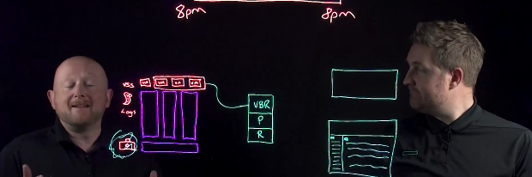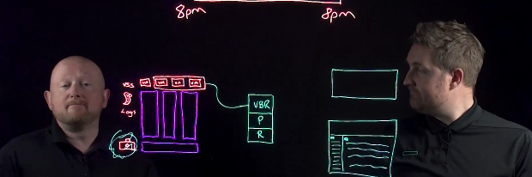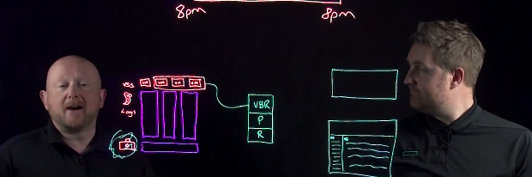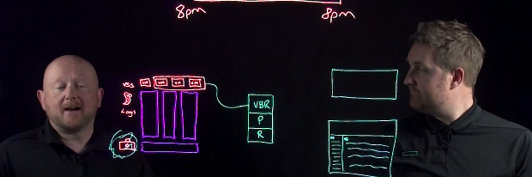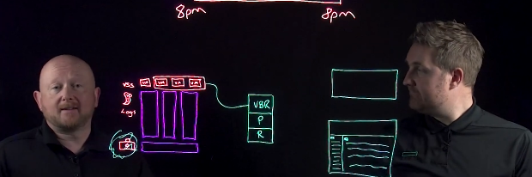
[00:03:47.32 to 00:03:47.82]

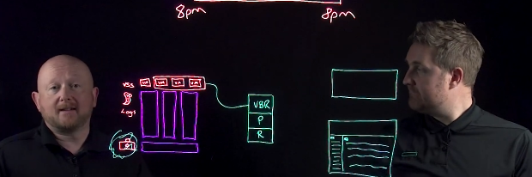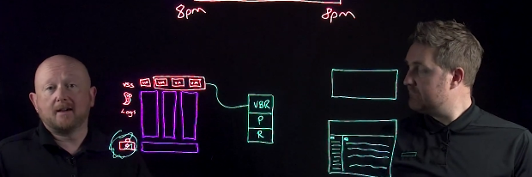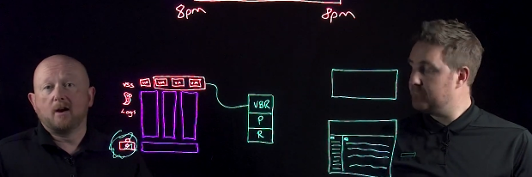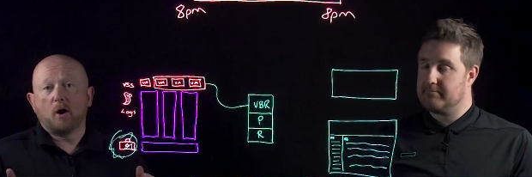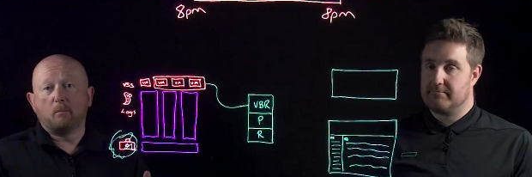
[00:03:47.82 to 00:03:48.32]

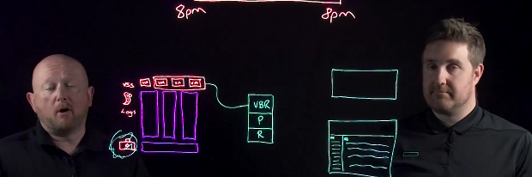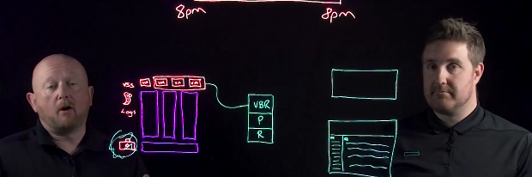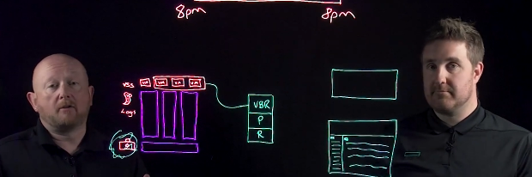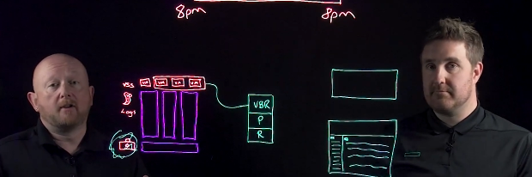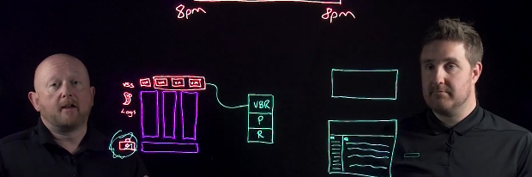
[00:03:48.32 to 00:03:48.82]
Speaker 1: impacting
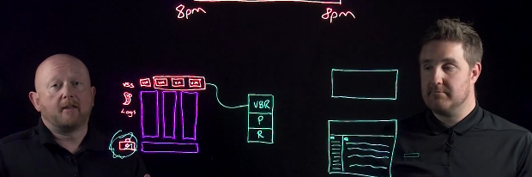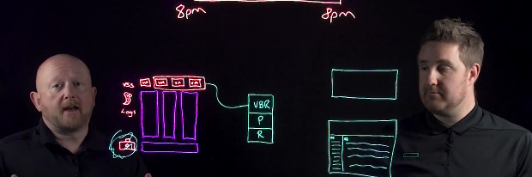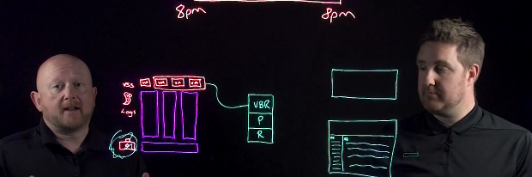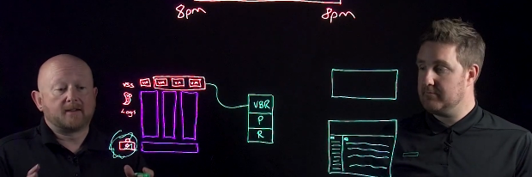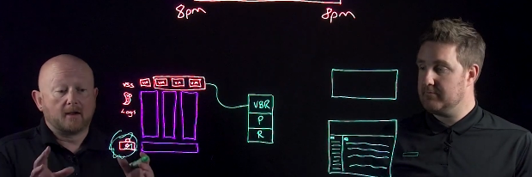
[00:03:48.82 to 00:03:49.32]
upon
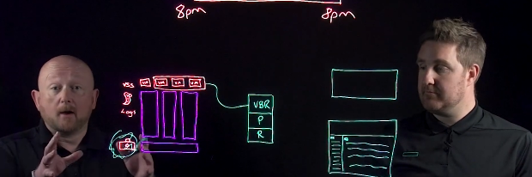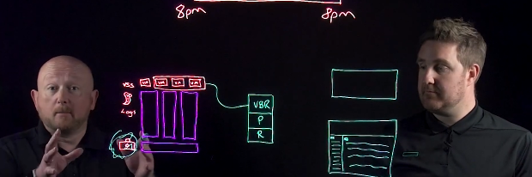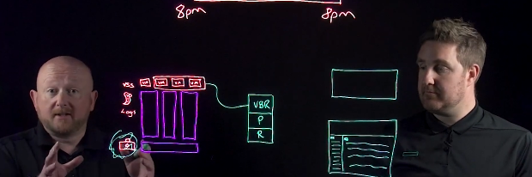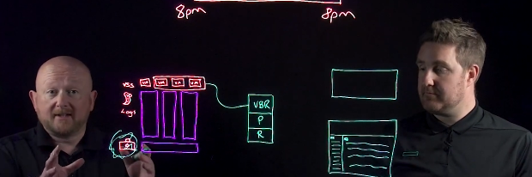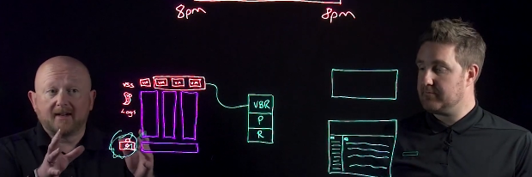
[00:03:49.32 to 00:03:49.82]
that
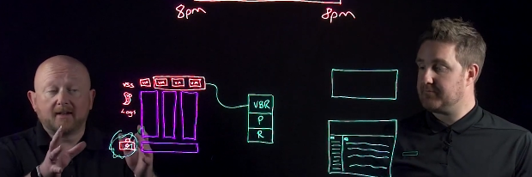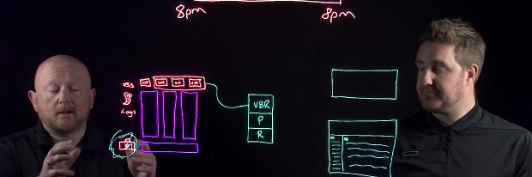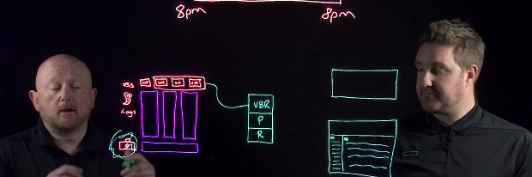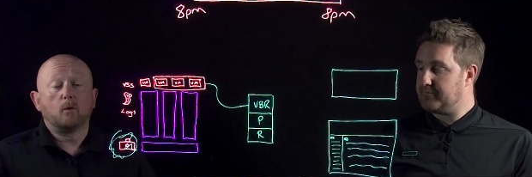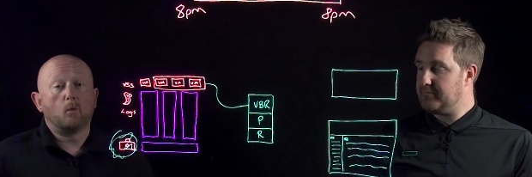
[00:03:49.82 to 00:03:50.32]

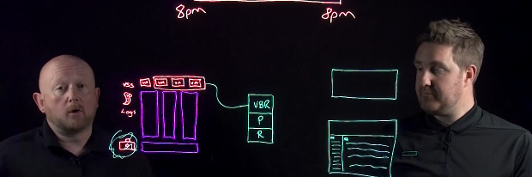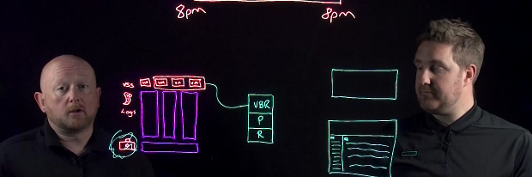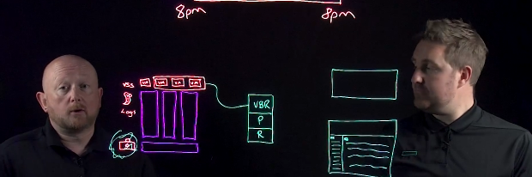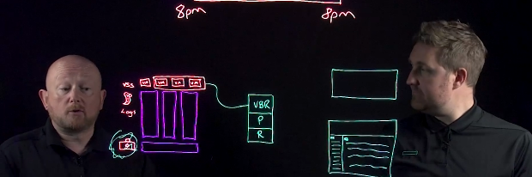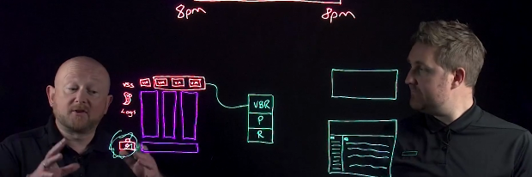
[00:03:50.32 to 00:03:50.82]
particular
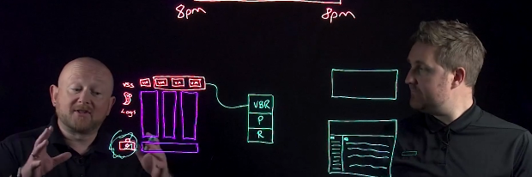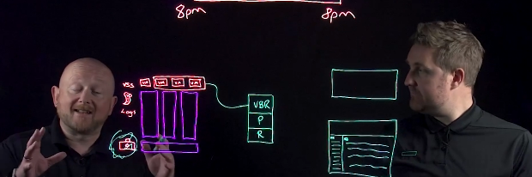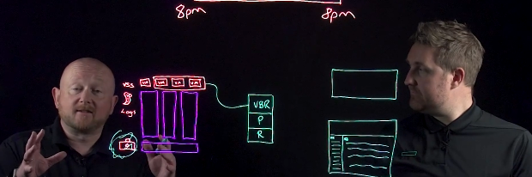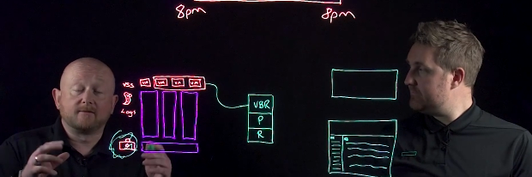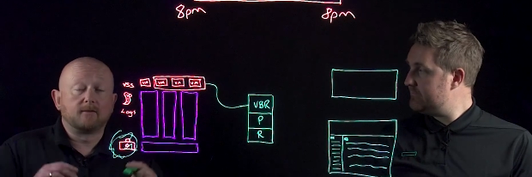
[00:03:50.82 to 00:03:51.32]
workload or
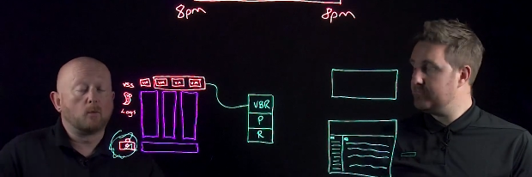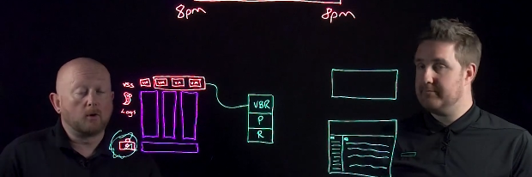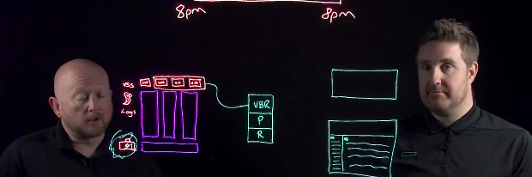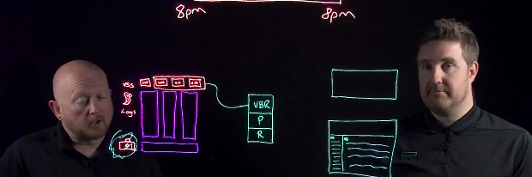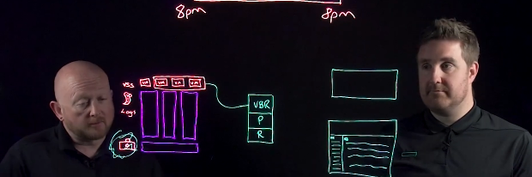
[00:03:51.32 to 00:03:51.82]
set of
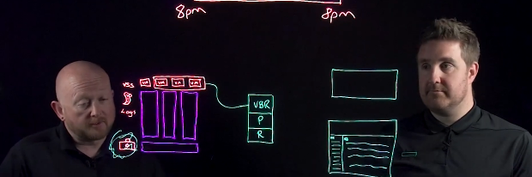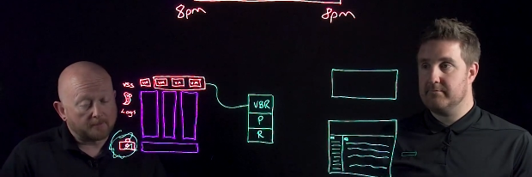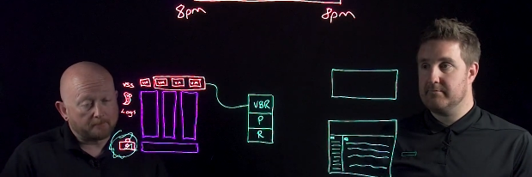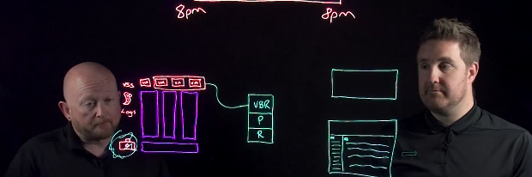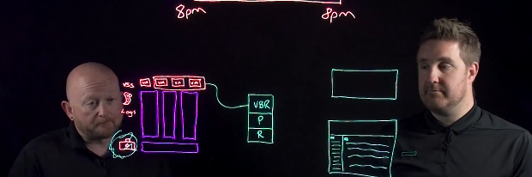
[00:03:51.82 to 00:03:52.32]
workloads.
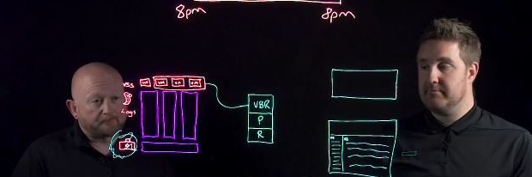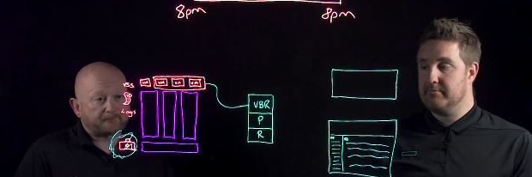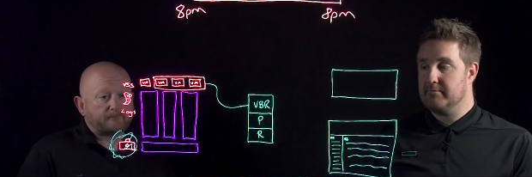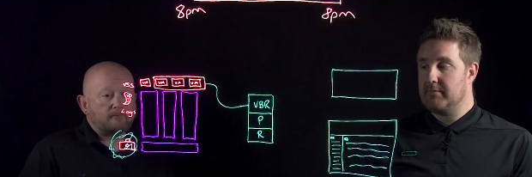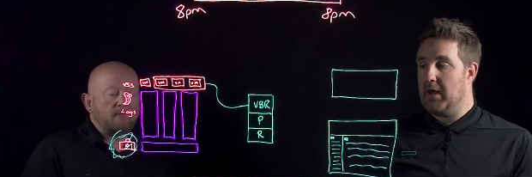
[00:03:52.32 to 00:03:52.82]

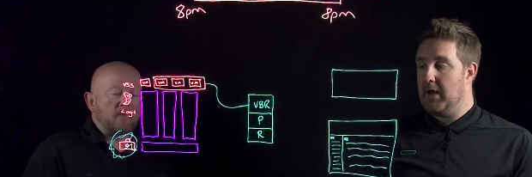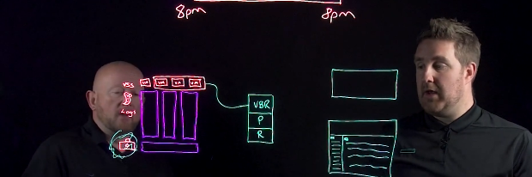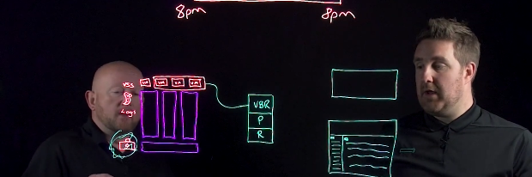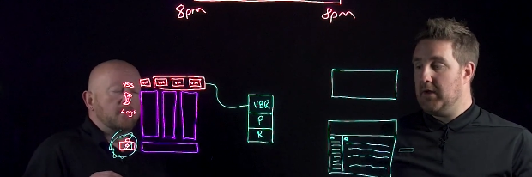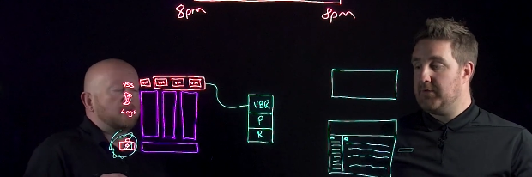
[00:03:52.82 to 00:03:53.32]

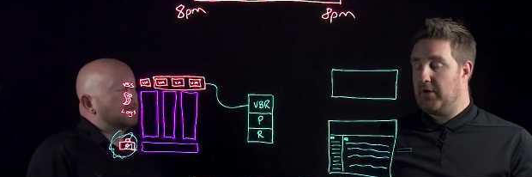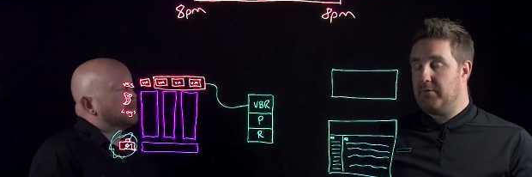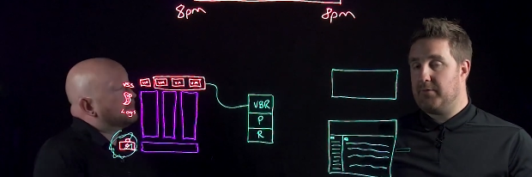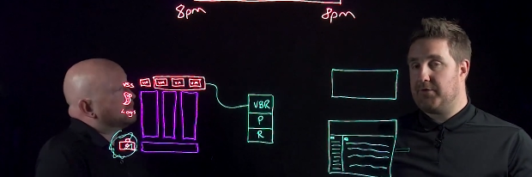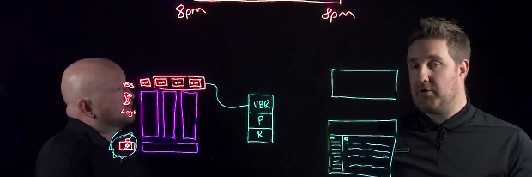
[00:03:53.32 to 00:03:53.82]

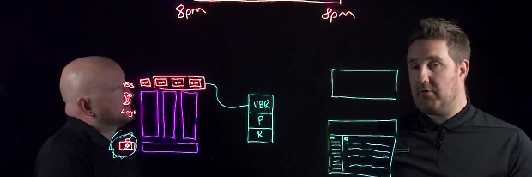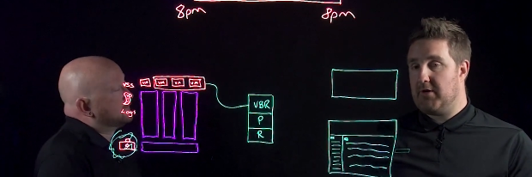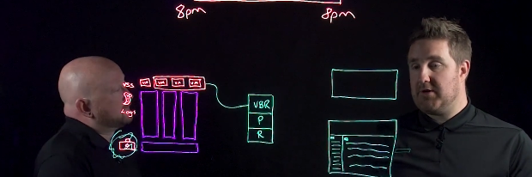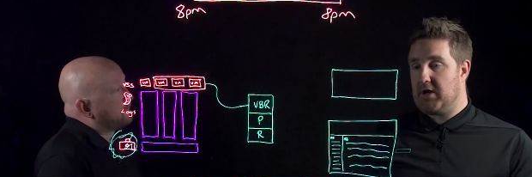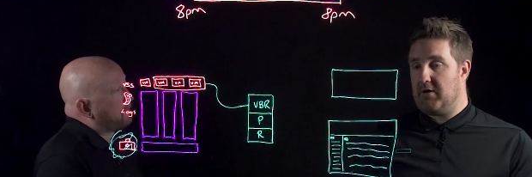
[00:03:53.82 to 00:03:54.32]
Speaker 2: So
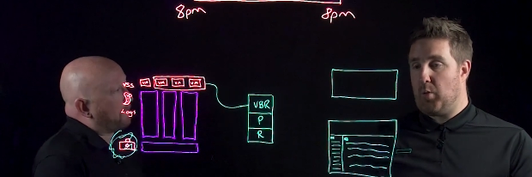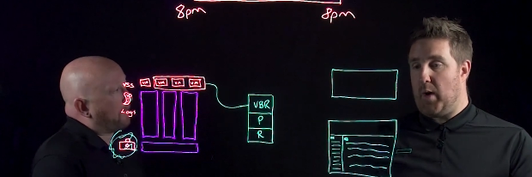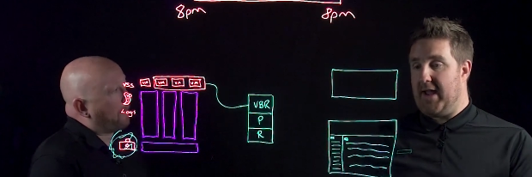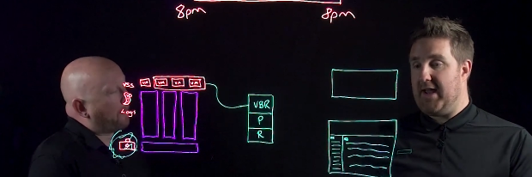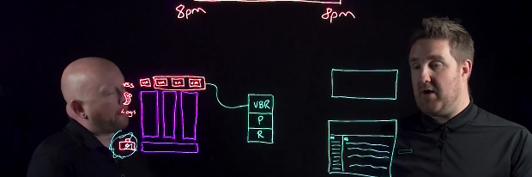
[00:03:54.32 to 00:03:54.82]
storage
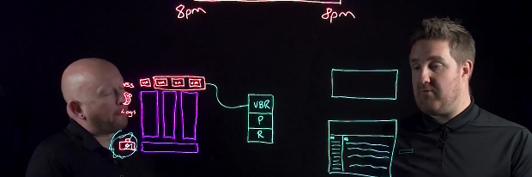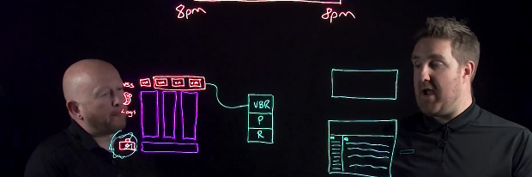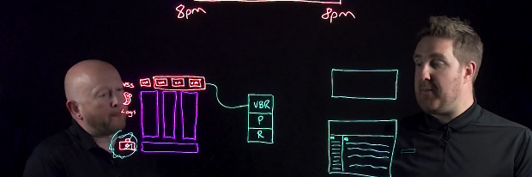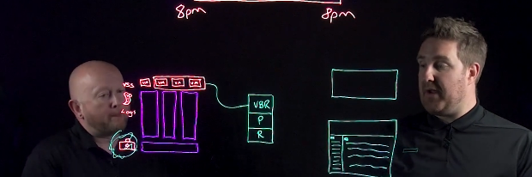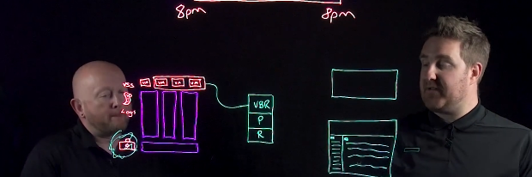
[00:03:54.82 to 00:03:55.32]
array,
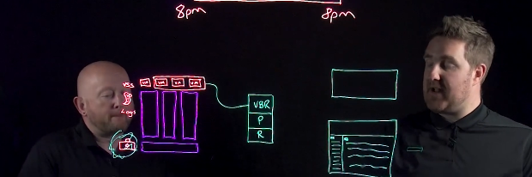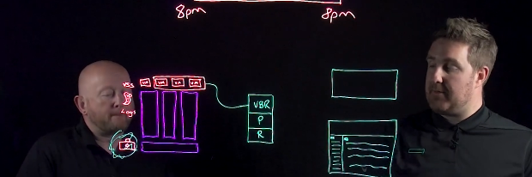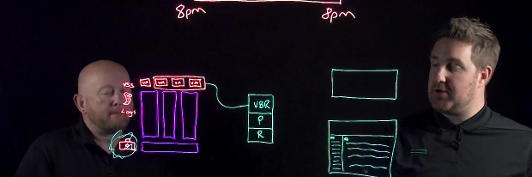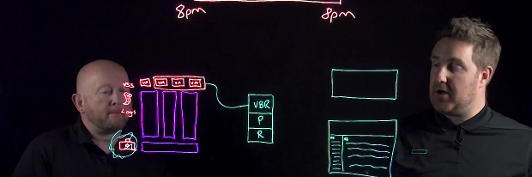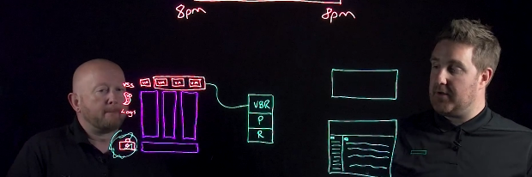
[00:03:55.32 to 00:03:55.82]
array-based
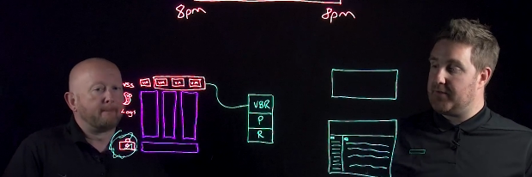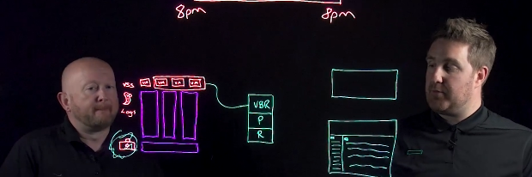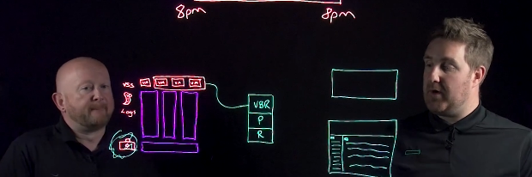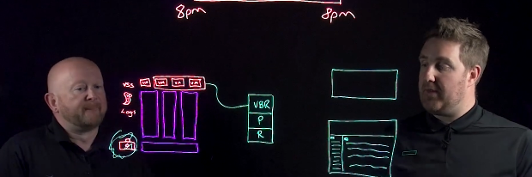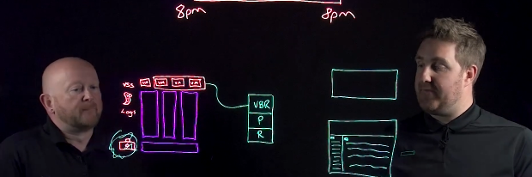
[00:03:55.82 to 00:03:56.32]
snapshots
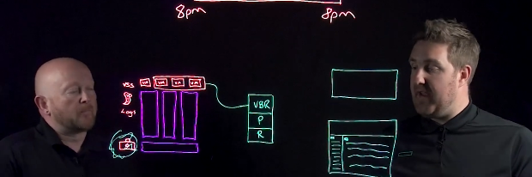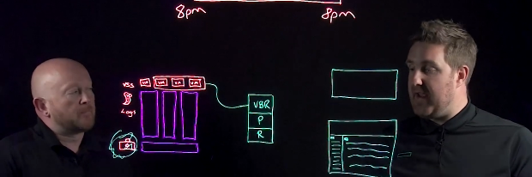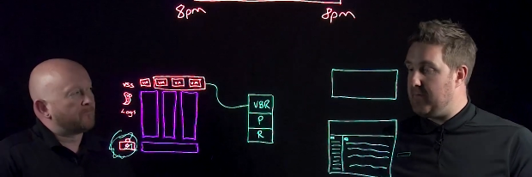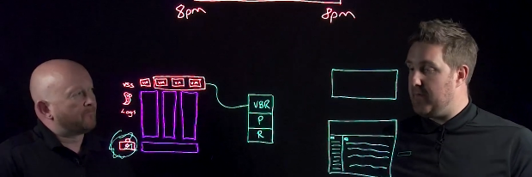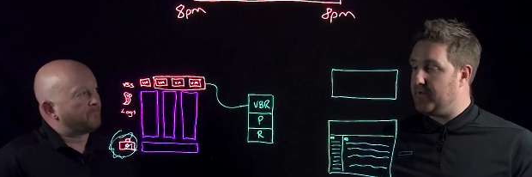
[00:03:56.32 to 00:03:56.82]
with Veeam